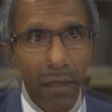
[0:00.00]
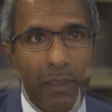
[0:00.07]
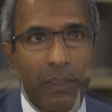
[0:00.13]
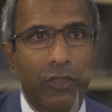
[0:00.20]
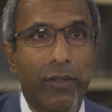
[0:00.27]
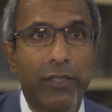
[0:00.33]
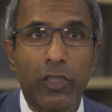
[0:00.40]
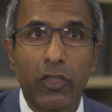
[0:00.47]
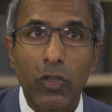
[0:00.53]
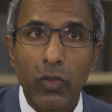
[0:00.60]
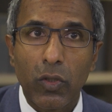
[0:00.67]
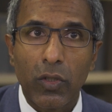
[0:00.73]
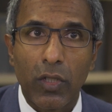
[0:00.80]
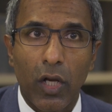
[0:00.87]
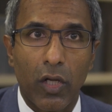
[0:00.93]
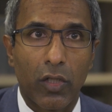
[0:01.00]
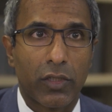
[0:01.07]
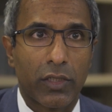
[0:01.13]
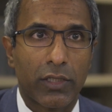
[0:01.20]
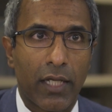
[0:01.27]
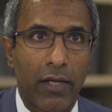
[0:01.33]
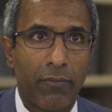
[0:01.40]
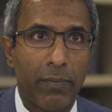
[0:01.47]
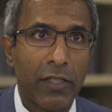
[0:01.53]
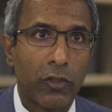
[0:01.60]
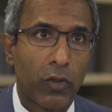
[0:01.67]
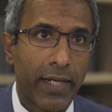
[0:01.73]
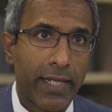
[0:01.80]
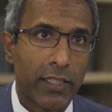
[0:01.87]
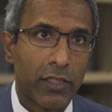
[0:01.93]
So as a surgical oncologist, I've been
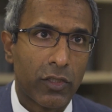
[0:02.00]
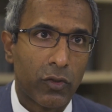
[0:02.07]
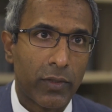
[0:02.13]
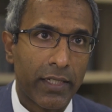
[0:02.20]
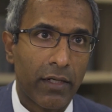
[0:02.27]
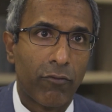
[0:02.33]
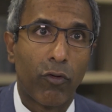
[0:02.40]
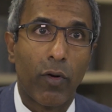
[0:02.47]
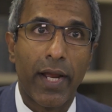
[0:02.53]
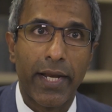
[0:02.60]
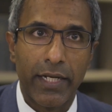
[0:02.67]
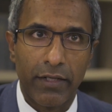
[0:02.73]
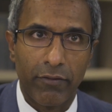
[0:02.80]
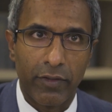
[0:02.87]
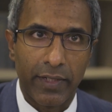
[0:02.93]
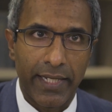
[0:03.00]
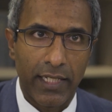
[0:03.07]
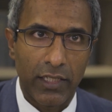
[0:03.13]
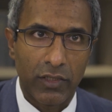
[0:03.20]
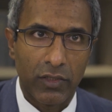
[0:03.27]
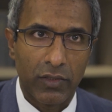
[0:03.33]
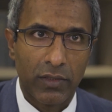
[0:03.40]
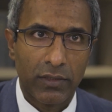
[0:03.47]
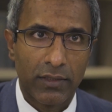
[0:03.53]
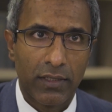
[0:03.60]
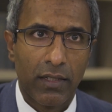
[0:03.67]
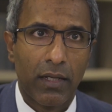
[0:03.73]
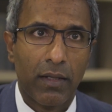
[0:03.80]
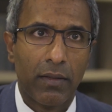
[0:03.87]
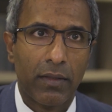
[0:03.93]
trained to treat a variety of different cancers.
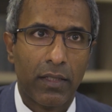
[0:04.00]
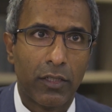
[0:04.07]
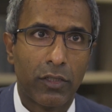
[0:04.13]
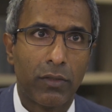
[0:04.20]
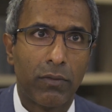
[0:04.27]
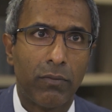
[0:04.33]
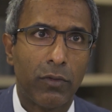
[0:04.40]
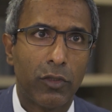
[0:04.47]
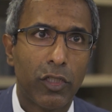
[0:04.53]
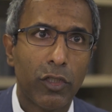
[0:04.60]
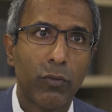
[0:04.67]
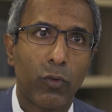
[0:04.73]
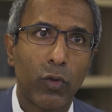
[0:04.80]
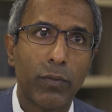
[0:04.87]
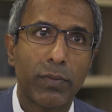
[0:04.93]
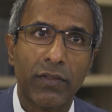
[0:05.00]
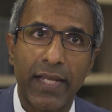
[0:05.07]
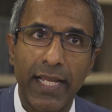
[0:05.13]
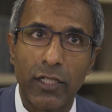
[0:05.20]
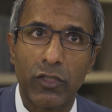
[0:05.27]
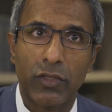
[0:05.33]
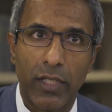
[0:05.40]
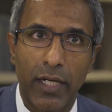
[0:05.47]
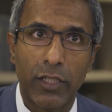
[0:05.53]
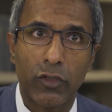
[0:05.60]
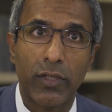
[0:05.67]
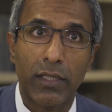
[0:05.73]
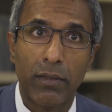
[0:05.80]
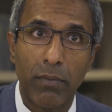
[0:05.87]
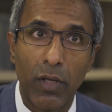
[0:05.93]
The two groups of cancers that I
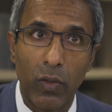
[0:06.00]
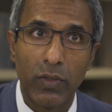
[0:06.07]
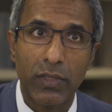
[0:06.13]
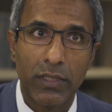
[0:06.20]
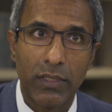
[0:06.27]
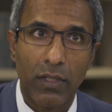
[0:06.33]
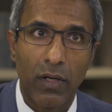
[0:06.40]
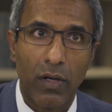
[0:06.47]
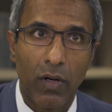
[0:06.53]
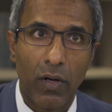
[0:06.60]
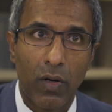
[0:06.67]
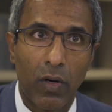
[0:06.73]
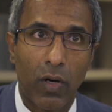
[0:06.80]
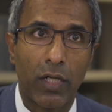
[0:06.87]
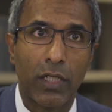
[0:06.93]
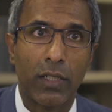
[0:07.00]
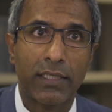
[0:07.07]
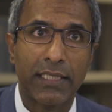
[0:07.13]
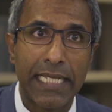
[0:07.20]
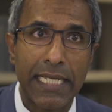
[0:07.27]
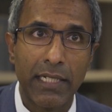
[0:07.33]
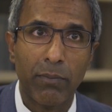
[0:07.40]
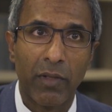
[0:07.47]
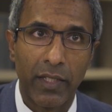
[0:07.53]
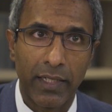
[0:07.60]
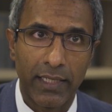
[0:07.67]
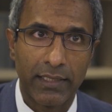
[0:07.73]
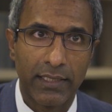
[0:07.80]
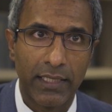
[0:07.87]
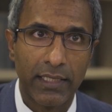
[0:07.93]
treat the most are skin
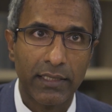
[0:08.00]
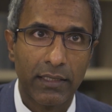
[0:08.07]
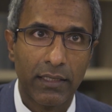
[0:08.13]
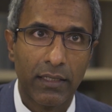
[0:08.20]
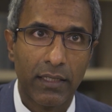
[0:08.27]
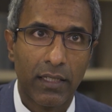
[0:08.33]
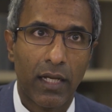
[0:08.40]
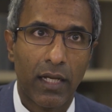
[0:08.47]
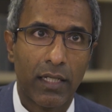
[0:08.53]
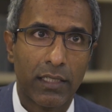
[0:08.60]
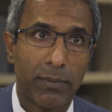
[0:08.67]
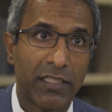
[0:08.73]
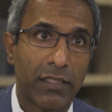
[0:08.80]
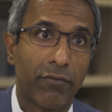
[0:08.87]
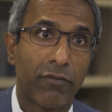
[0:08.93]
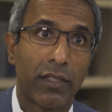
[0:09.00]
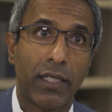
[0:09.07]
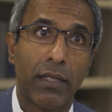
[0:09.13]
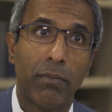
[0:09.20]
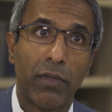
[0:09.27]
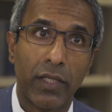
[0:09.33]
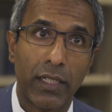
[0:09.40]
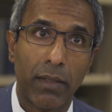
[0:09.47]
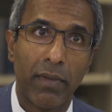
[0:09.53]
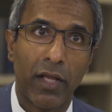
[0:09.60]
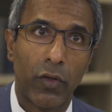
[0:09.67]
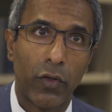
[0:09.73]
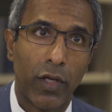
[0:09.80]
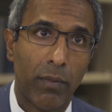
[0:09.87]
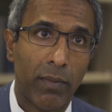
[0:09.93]
malignancies, specifically malignant
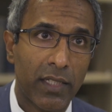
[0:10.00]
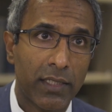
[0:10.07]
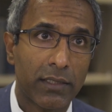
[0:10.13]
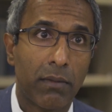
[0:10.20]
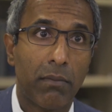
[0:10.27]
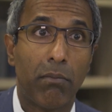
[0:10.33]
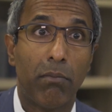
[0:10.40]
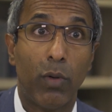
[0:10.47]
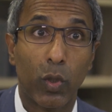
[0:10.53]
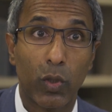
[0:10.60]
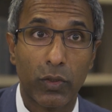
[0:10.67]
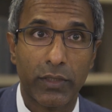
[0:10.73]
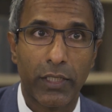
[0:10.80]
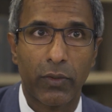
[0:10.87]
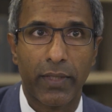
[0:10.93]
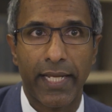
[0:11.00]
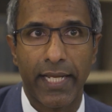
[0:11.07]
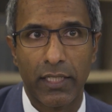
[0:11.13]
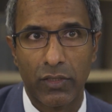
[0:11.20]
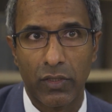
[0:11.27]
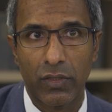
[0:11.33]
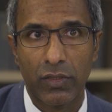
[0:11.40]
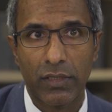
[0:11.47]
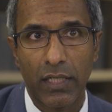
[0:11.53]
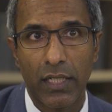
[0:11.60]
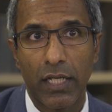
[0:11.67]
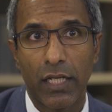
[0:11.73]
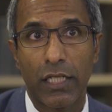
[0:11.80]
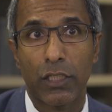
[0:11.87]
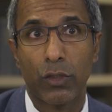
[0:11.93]
melanomas, Merkel cell cancers,
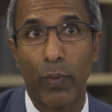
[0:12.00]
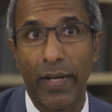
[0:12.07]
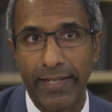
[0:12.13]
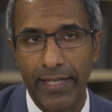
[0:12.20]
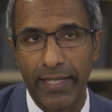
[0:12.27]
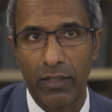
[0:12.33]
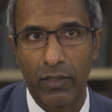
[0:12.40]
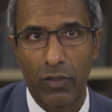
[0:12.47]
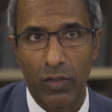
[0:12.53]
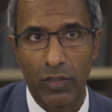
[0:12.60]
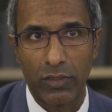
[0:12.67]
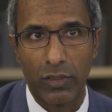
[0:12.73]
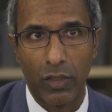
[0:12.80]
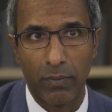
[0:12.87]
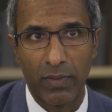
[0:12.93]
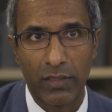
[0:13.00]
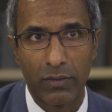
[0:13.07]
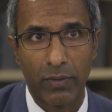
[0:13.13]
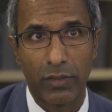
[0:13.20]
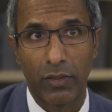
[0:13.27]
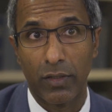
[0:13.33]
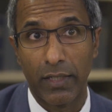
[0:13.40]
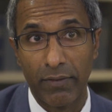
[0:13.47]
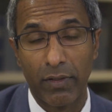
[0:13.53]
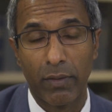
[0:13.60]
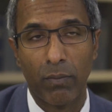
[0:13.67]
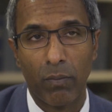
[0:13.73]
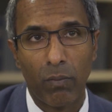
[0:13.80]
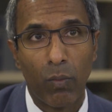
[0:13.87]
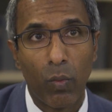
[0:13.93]
sweat gland carcinomas, which are
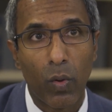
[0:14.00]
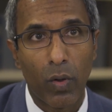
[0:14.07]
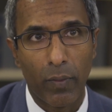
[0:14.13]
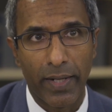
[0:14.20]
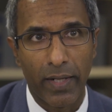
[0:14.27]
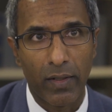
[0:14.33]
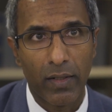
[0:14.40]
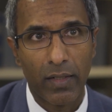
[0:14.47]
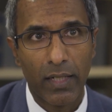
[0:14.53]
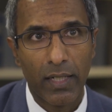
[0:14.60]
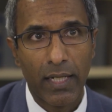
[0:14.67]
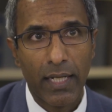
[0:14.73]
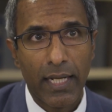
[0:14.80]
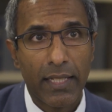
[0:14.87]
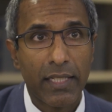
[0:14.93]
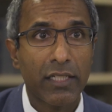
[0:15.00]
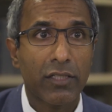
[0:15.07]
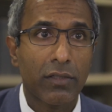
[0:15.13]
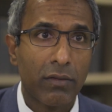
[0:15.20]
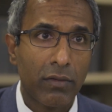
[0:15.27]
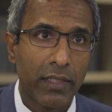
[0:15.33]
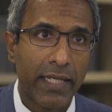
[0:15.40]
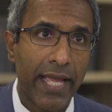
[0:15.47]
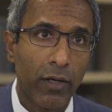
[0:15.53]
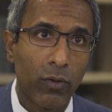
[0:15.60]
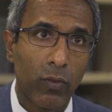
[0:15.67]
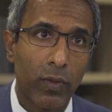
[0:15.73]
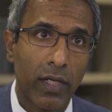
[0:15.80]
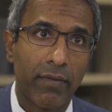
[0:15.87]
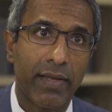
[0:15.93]
even more rare. These
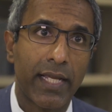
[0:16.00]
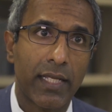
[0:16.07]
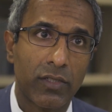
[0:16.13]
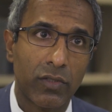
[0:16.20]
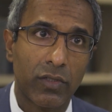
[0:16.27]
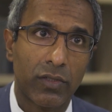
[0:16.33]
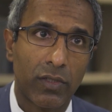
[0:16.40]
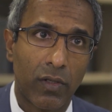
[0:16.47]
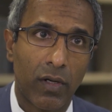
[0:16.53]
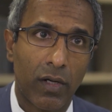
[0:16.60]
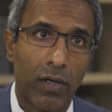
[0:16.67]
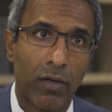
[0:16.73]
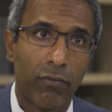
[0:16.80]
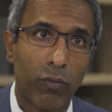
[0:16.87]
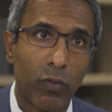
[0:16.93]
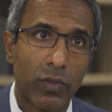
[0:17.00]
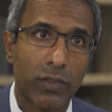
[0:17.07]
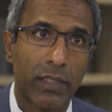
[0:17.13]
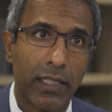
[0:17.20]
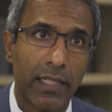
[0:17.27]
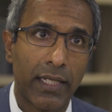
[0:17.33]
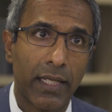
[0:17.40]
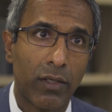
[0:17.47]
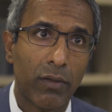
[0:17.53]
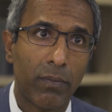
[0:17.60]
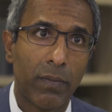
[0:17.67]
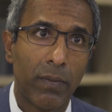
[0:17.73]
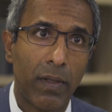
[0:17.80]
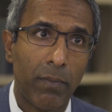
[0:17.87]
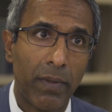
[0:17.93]
category of cancers are unfortunately a
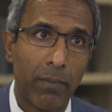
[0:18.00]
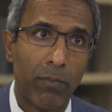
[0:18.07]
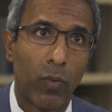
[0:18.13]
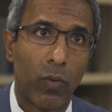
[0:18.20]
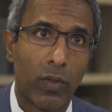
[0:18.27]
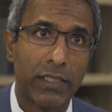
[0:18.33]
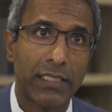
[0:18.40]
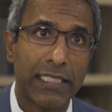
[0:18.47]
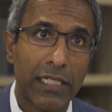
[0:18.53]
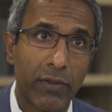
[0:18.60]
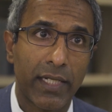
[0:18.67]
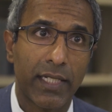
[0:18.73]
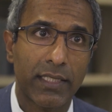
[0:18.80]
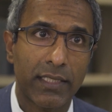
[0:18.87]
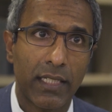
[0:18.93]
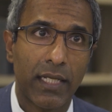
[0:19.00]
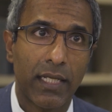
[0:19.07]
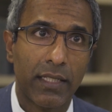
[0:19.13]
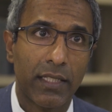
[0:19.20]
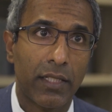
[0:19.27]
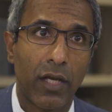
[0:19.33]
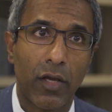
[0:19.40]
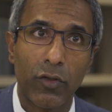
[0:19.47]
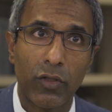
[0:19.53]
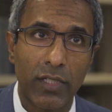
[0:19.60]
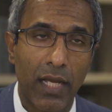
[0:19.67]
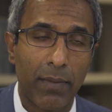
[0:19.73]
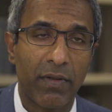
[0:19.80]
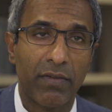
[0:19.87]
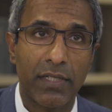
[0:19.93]
little bit more serious than the other
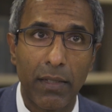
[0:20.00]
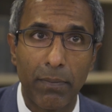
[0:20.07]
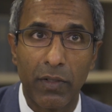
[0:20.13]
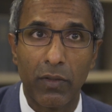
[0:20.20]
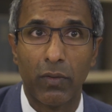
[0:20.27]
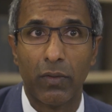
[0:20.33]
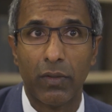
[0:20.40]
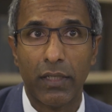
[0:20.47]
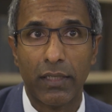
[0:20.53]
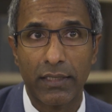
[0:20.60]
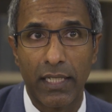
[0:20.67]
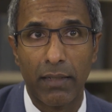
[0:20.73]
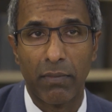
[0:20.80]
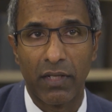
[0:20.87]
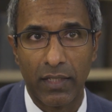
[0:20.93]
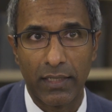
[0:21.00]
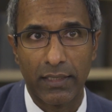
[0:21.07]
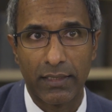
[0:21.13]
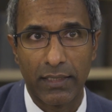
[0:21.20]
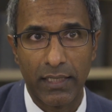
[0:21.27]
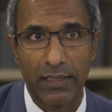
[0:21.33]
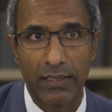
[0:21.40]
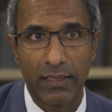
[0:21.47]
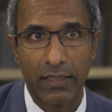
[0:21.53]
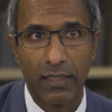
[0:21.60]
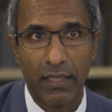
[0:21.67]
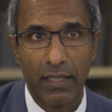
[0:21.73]
type of typical skin malignancies.